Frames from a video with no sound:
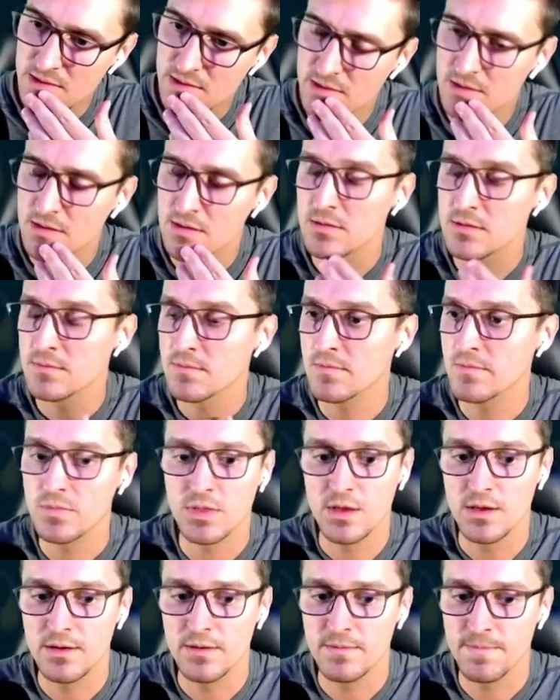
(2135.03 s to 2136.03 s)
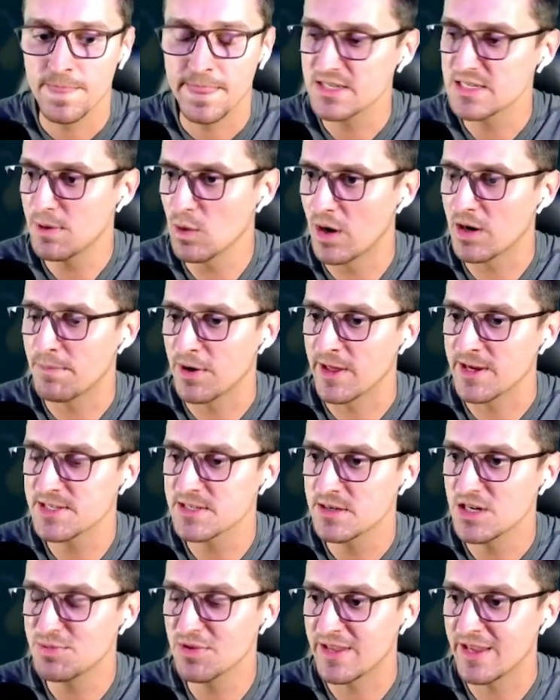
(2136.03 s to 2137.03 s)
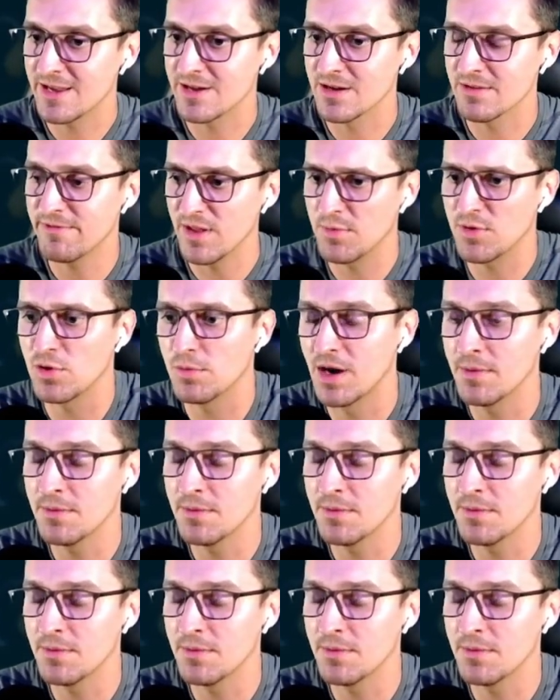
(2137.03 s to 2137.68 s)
Edge then misses. I was not going to